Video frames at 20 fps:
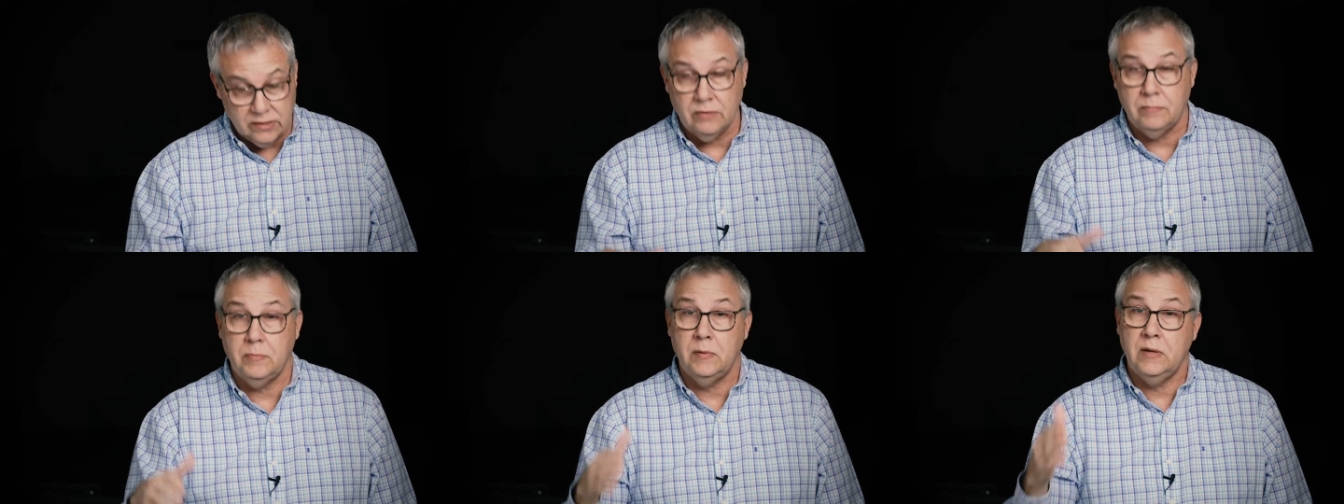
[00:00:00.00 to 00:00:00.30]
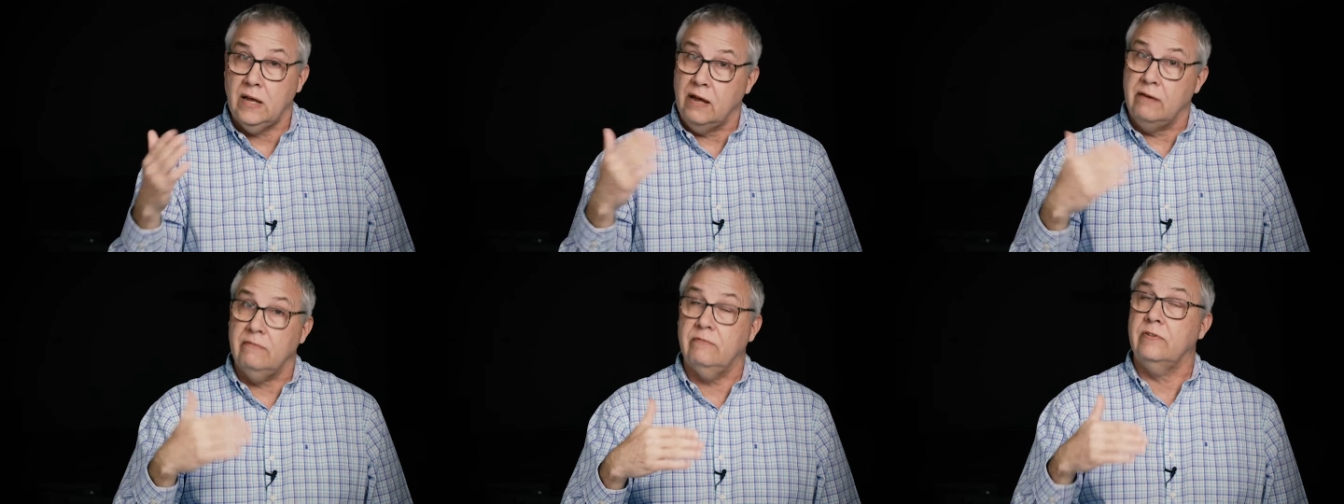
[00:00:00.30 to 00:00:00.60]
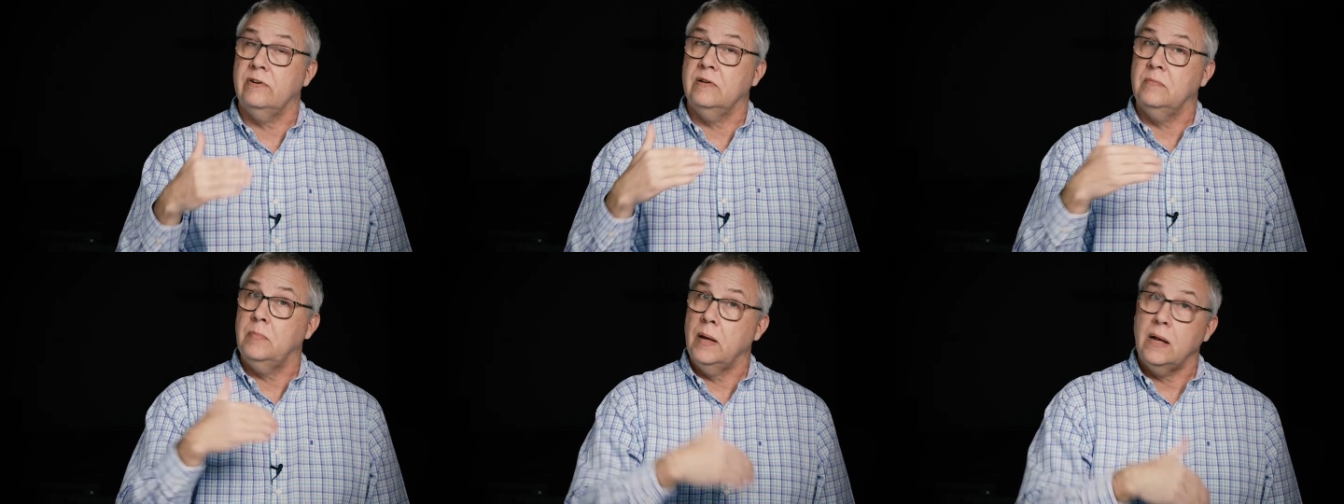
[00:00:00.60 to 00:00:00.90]
have been
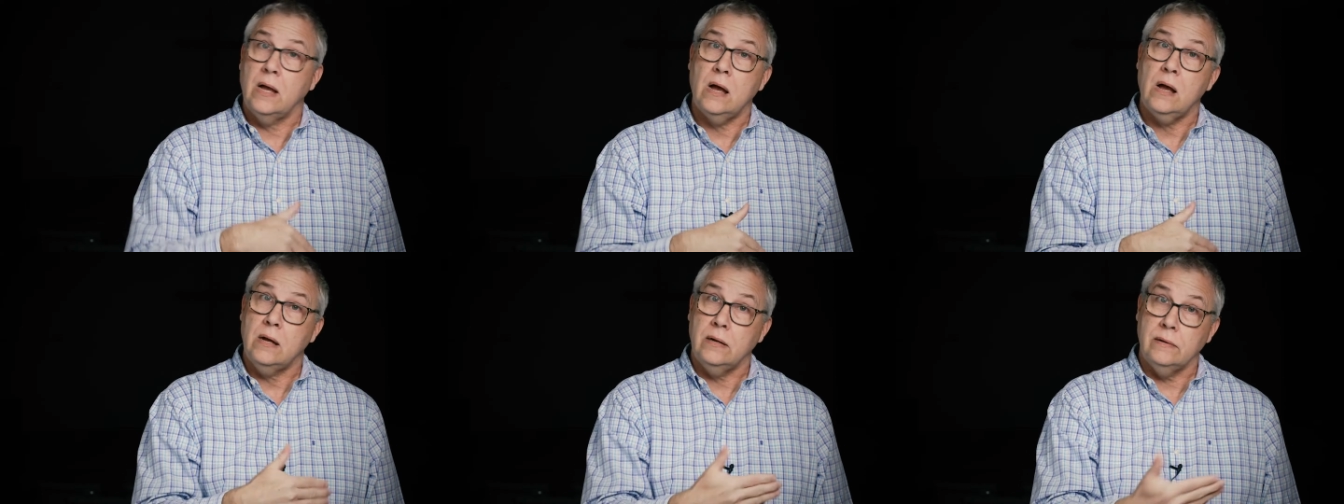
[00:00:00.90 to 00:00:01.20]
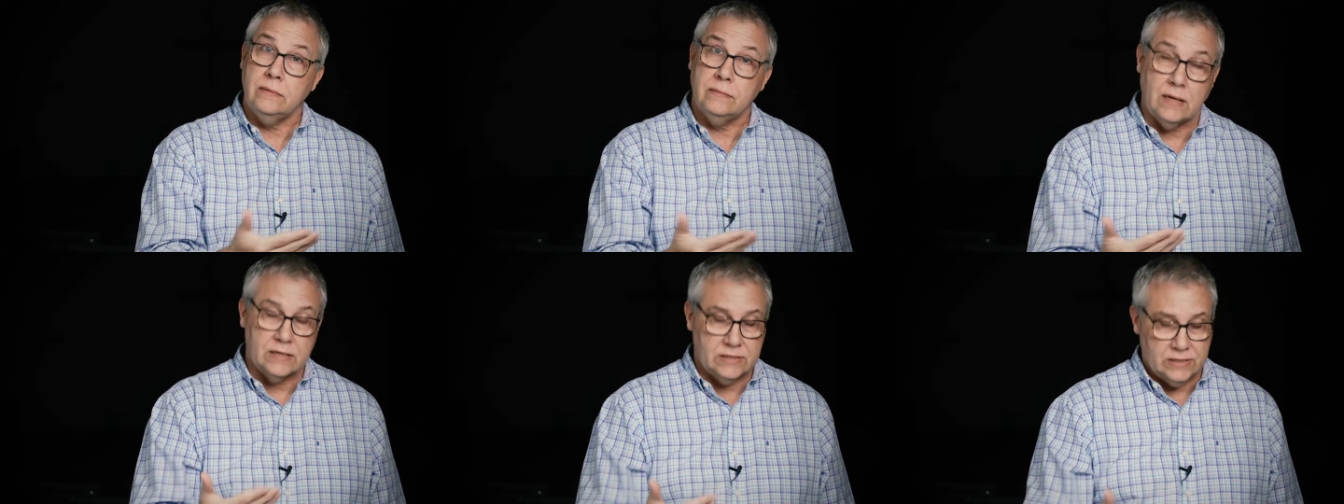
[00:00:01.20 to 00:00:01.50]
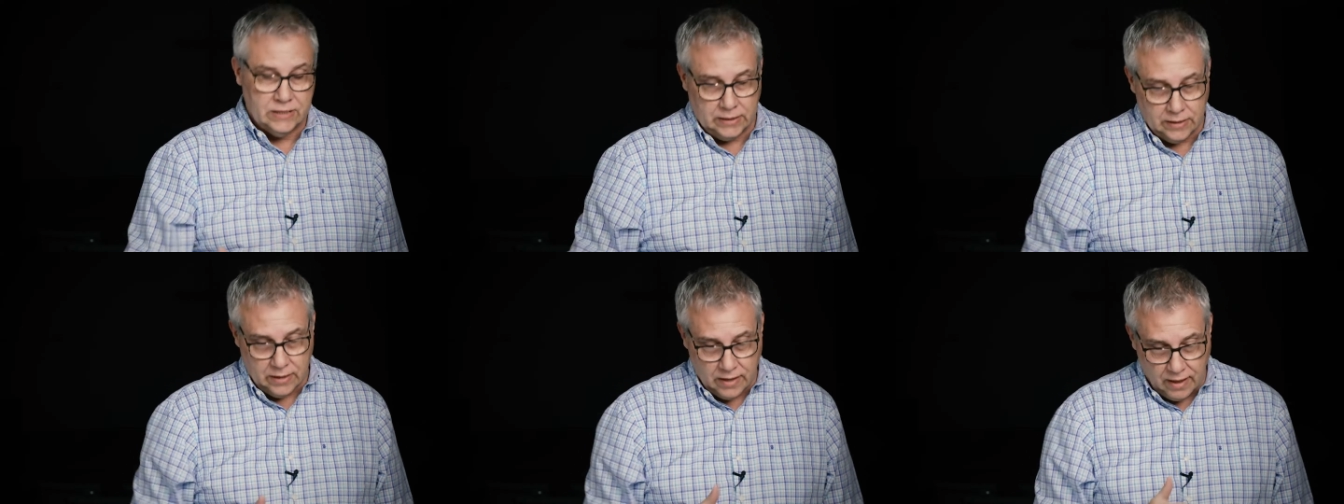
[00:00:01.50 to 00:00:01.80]
comforted by God.
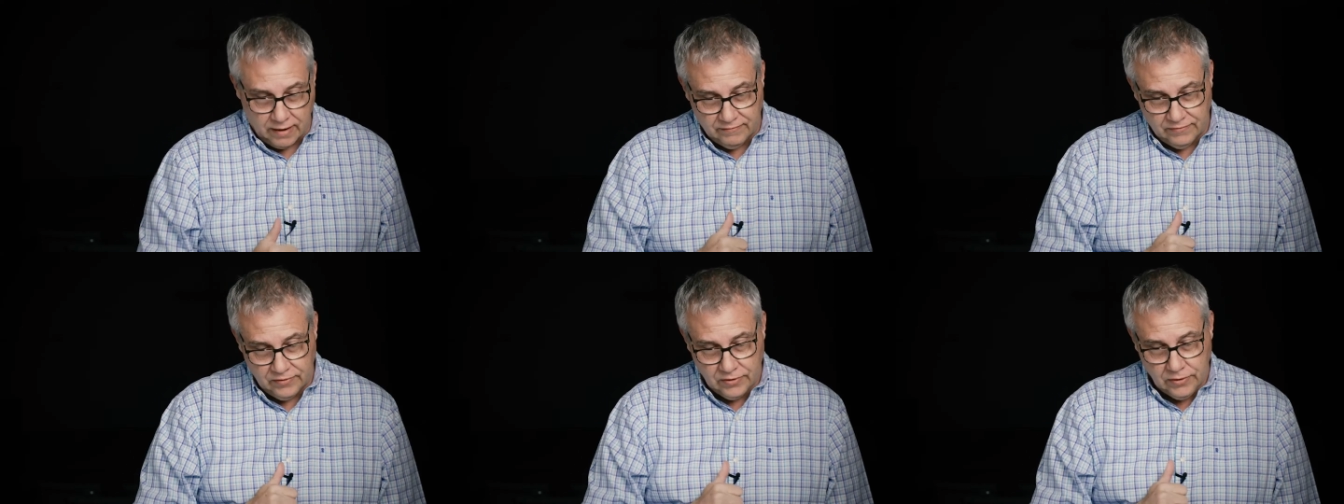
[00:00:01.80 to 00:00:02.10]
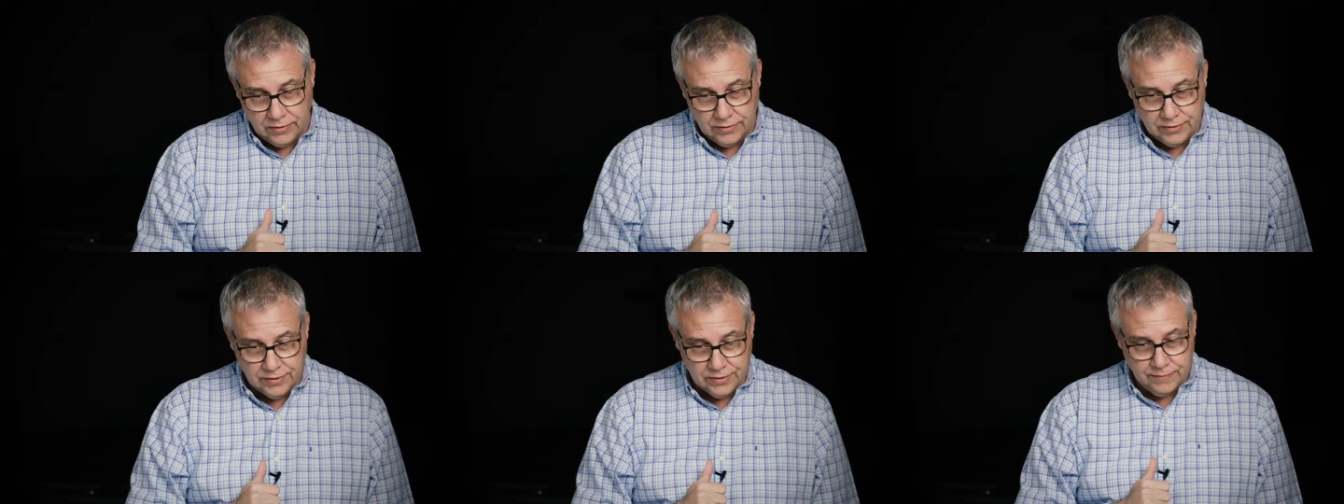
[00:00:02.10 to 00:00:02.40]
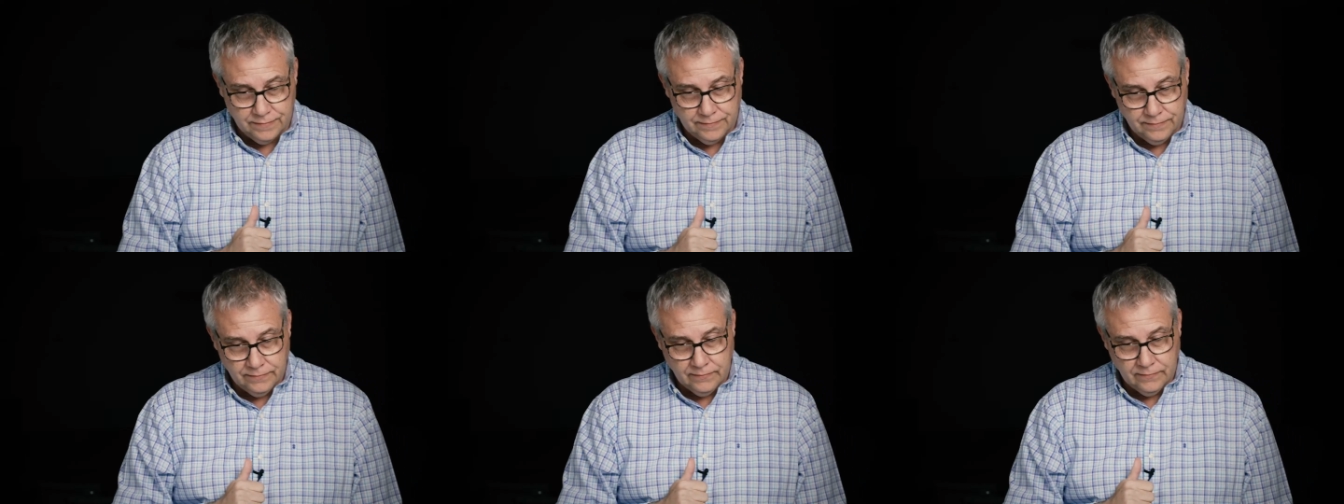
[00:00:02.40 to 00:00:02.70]
That's the end of that verse.